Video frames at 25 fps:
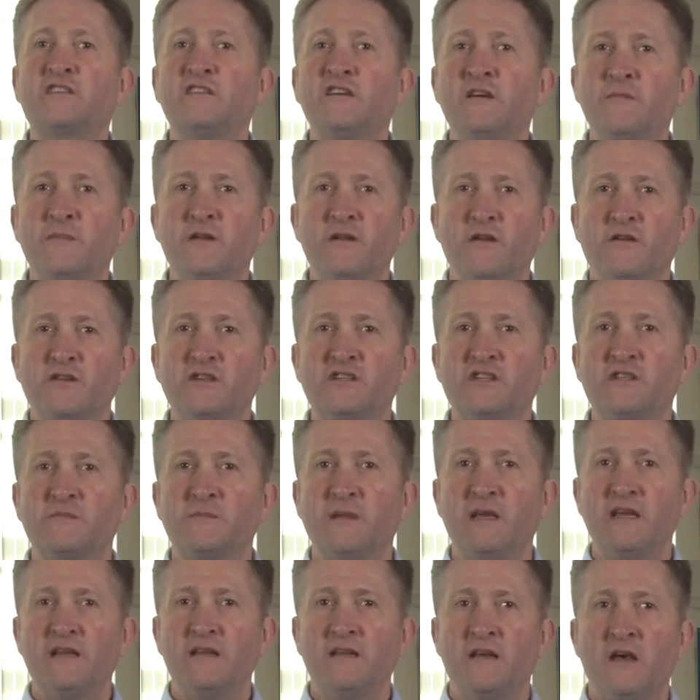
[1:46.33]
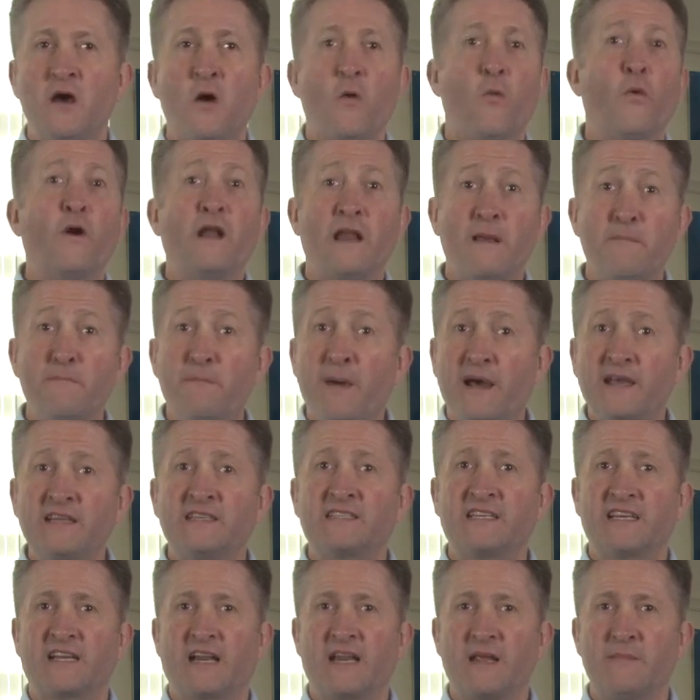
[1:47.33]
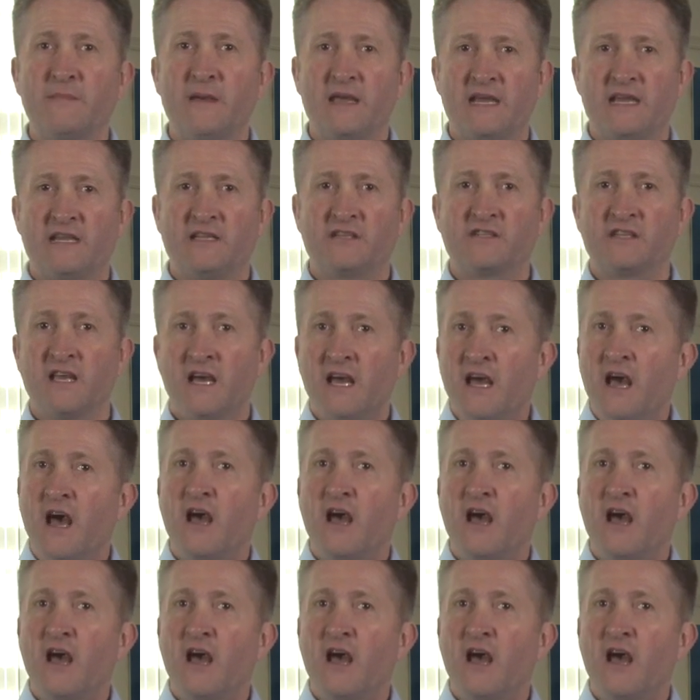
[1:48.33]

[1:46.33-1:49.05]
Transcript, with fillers: terminologies mean? Well, it basically means